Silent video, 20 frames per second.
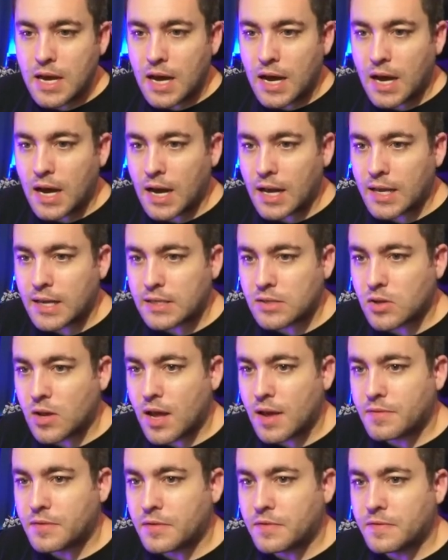Uh, I guess I'll
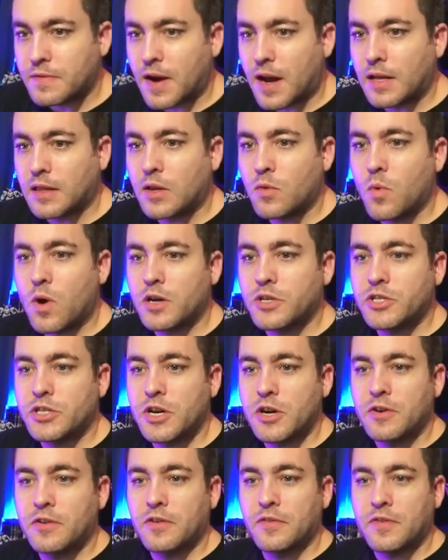have to finally watch
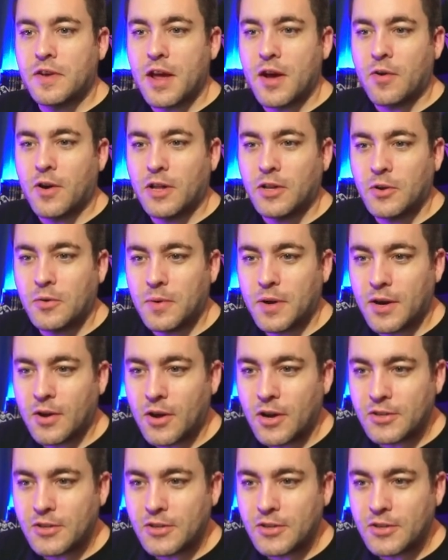narrative now, lol.